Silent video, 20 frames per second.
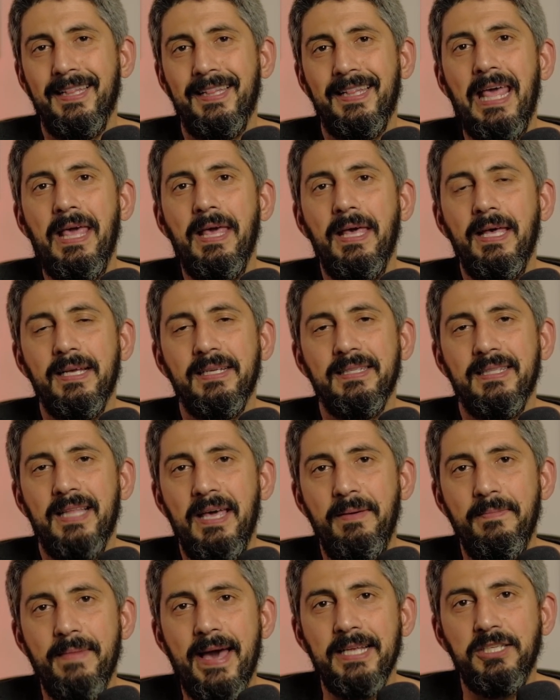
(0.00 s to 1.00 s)

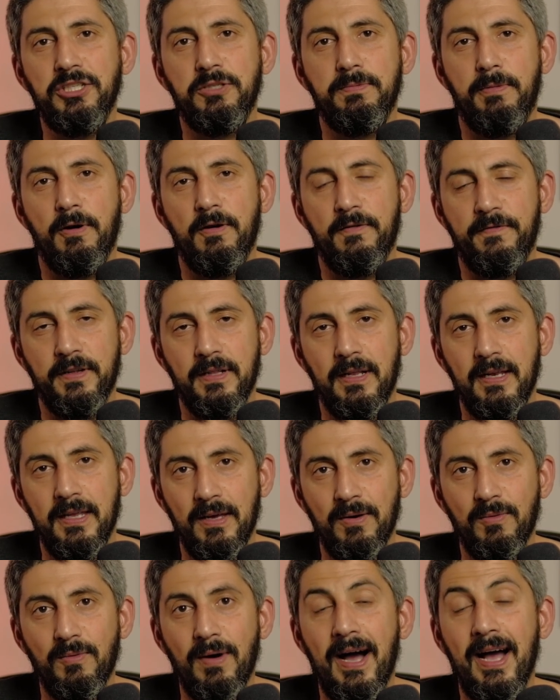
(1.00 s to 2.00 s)
They match
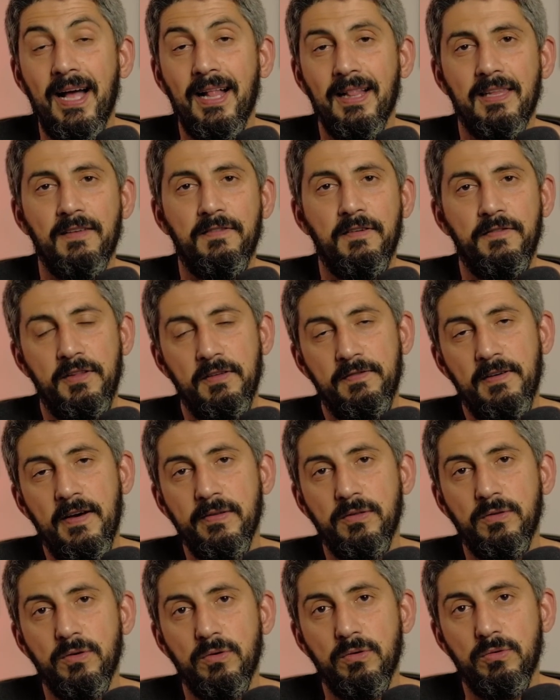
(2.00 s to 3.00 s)
perfectly, while the
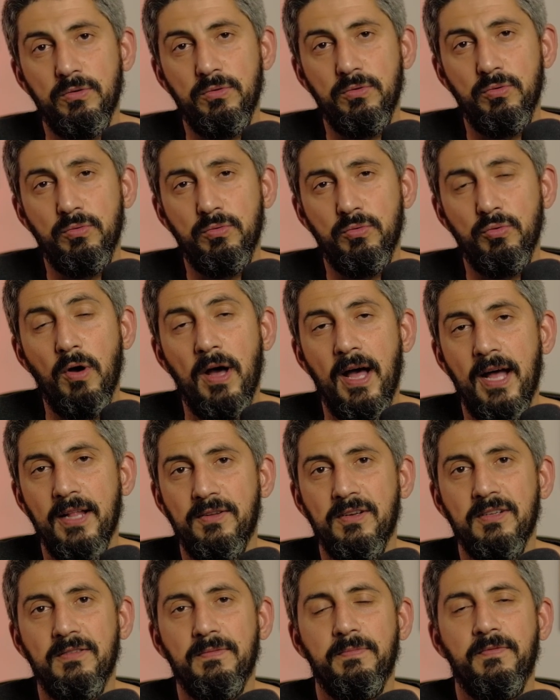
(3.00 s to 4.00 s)
55 to
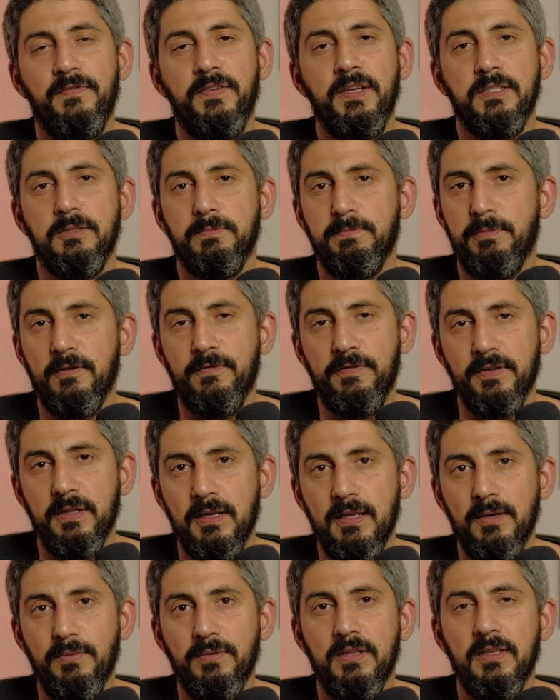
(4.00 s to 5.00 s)
200 fits
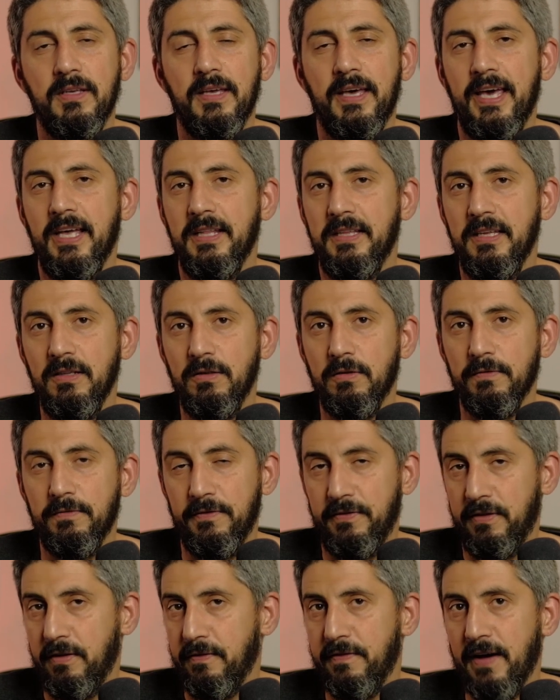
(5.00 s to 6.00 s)
perfectly with the 18 to
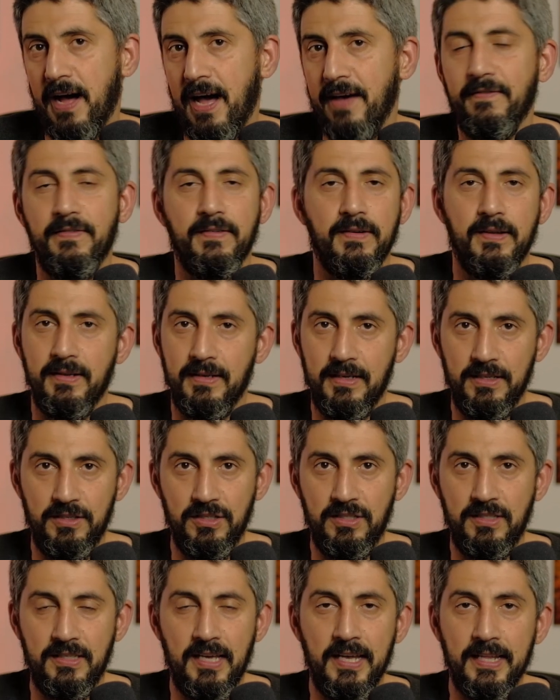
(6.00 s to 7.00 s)
55. Let's
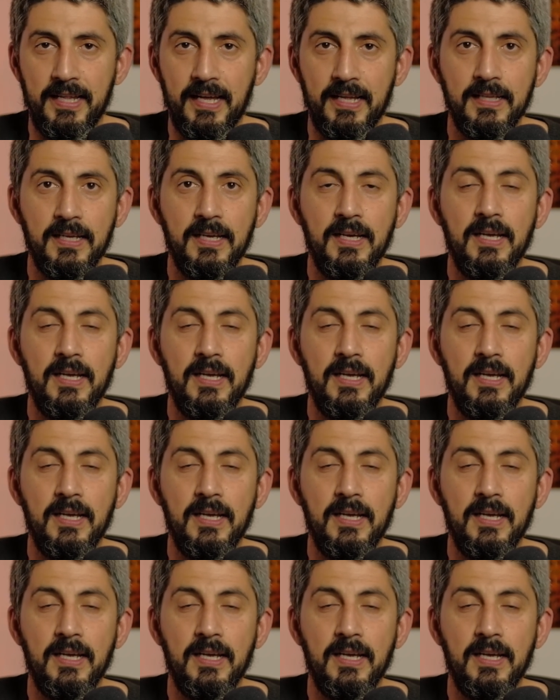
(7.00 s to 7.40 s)
just say that.